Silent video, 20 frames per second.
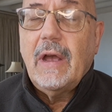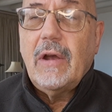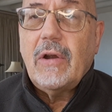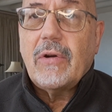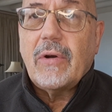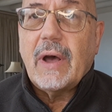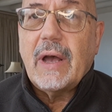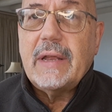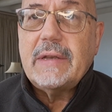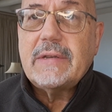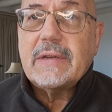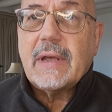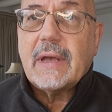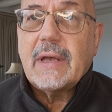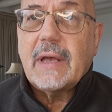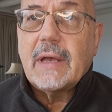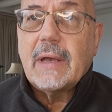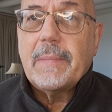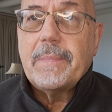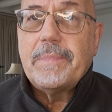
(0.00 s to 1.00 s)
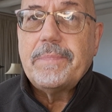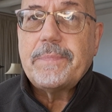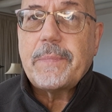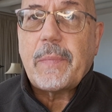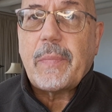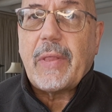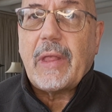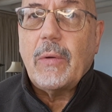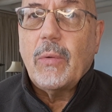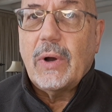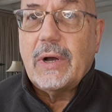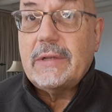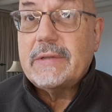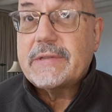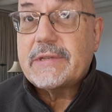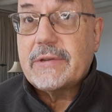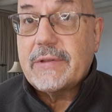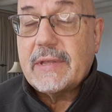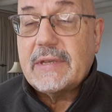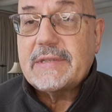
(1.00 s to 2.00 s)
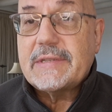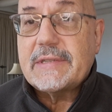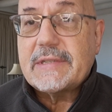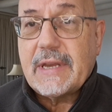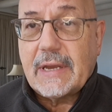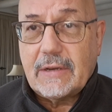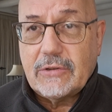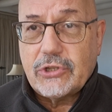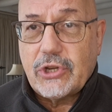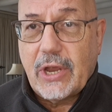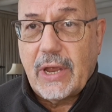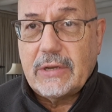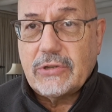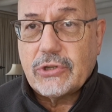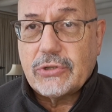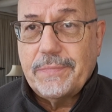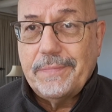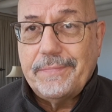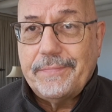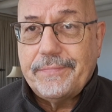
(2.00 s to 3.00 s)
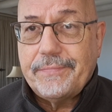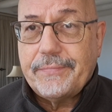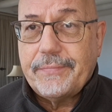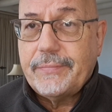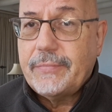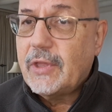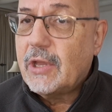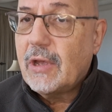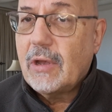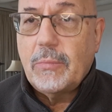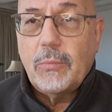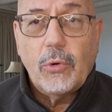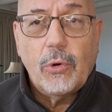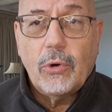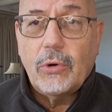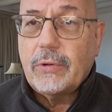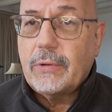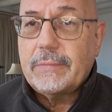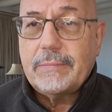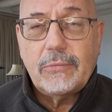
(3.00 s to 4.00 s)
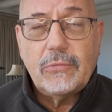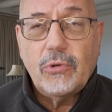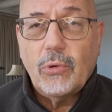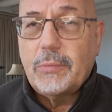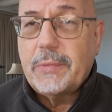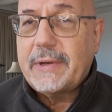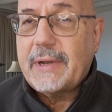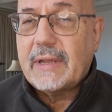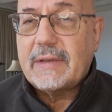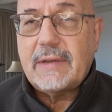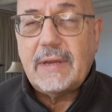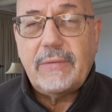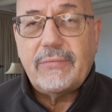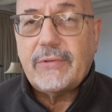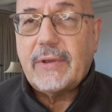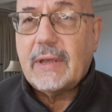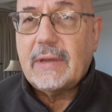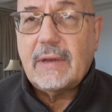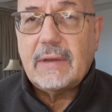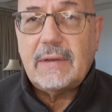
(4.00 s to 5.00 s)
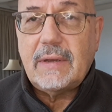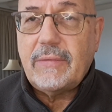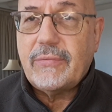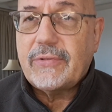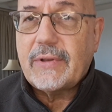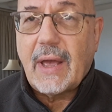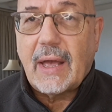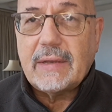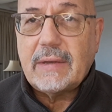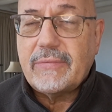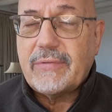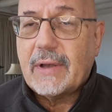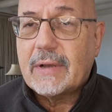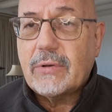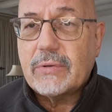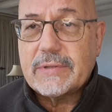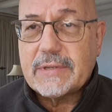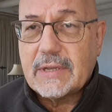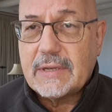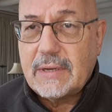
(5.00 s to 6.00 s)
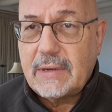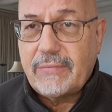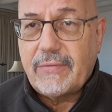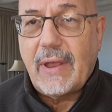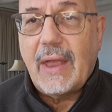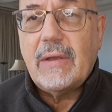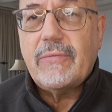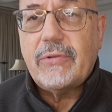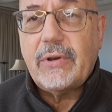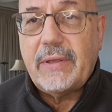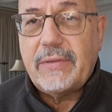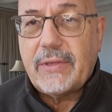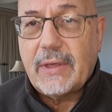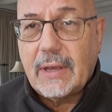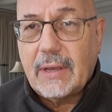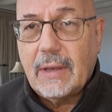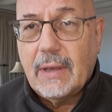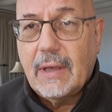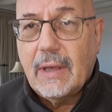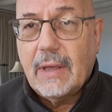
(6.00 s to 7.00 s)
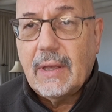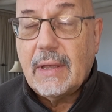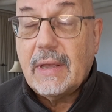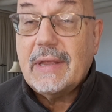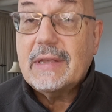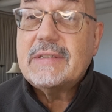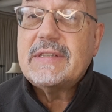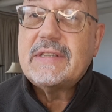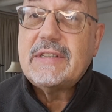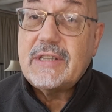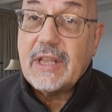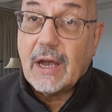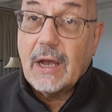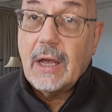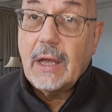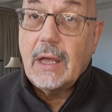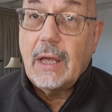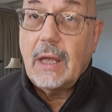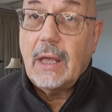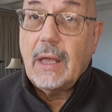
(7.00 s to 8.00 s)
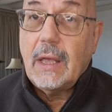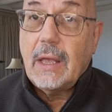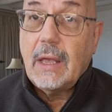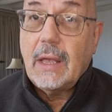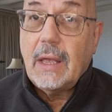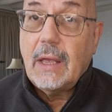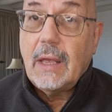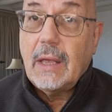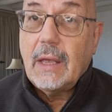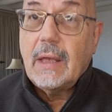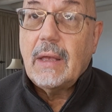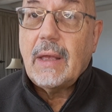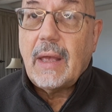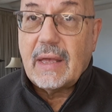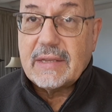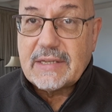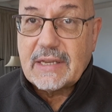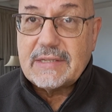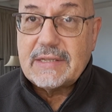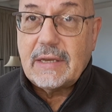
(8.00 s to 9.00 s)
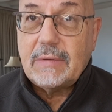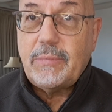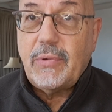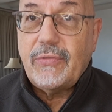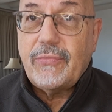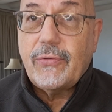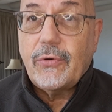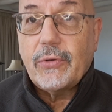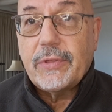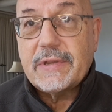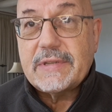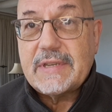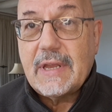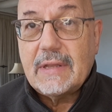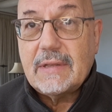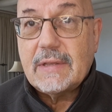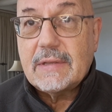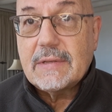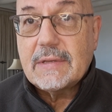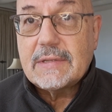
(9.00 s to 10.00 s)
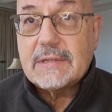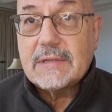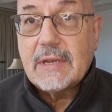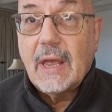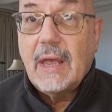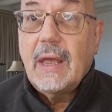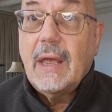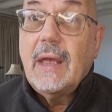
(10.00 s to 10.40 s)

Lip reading: Right? So there's the second change. No more nominative, genitive, dative, akkusativ. Everything is de. As I said before the sentence,